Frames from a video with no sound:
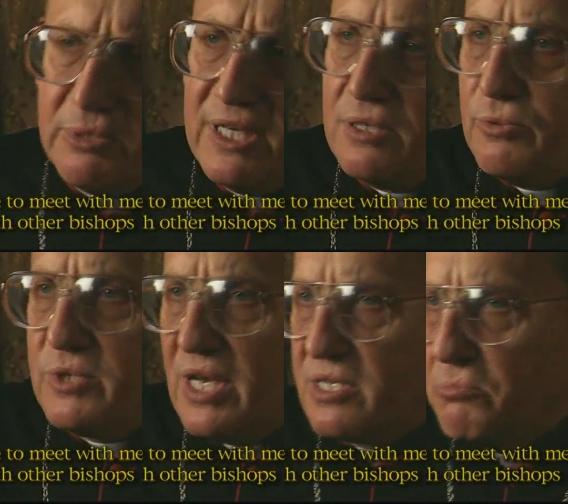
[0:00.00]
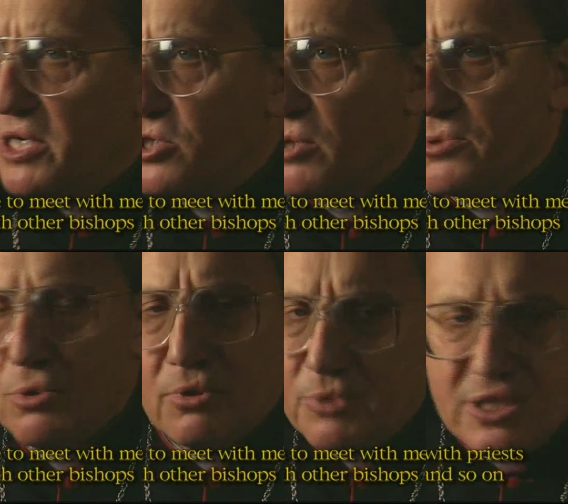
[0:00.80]
me, with other bishops
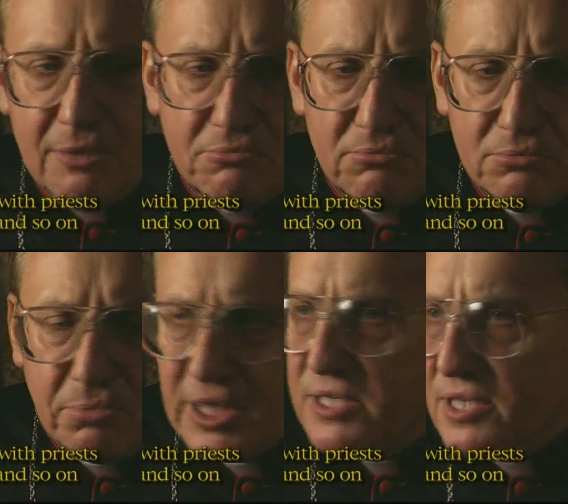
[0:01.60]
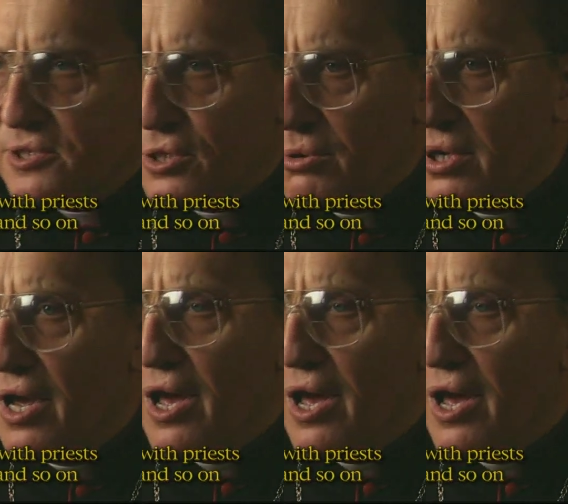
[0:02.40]
or with some priests and so on.